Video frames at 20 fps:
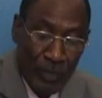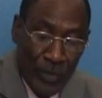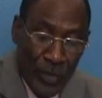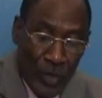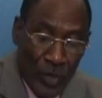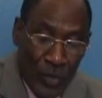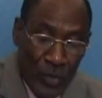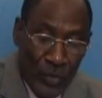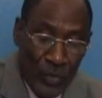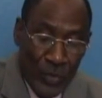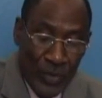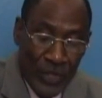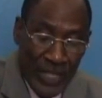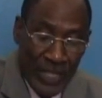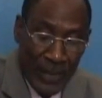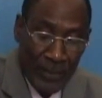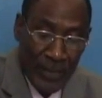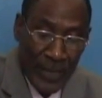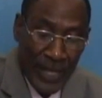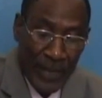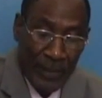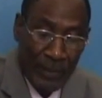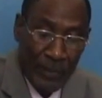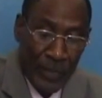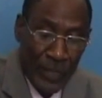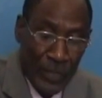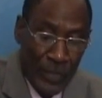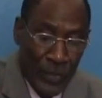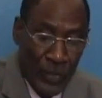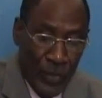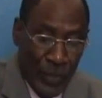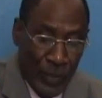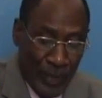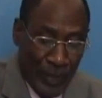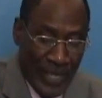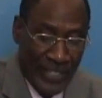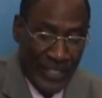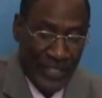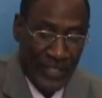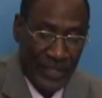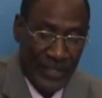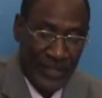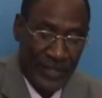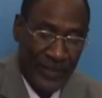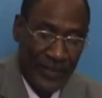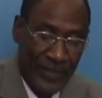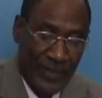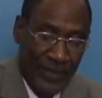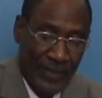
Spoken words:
belong to Zambian political parties.